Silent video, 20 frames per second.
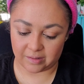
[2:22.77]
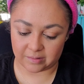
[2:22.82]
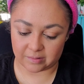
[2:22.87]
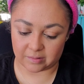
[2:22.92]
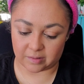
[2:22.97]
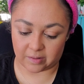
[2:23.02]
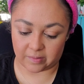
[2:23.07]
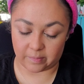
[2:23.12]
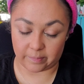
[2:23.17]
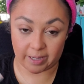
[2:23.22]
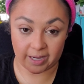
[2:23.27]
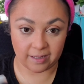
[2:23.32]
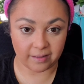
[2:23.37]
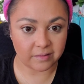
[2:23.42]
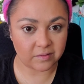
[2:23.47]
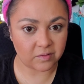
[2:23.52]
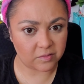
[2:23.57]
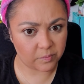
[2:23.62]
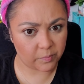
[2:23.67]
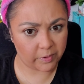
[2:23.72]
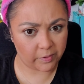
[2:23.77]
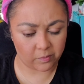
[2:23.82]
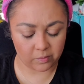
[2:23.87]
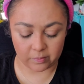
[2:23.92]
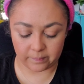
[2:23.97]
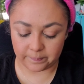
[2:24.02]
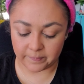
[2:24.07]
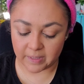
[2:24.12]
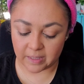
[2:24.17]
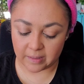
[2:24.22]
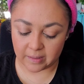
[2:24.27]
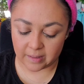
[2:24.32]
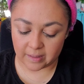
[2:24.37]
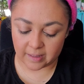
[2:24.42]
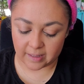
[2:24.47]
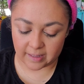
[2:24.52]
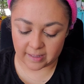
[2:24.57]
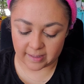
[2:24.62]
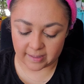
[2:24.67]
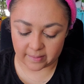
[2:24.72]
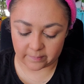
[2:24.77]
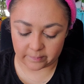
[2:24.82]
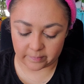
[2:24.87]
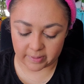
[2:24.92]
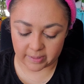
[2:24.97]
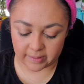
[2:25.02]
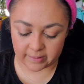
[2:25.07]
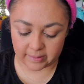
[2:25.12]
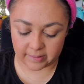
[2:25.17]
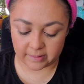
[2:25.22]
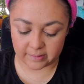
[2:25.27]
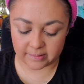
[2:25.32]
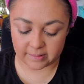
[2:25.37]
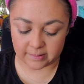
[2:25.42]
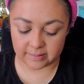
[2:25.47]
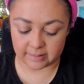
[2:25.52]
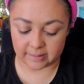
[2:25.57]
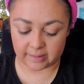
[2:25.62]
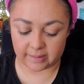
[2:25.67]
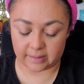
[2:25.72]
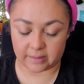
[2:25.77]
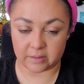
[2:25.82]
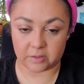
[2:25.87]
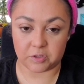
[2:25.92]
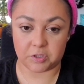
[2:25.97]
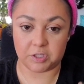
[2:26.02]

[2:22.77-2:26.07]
so on the back, so it's pretty cool. And this is in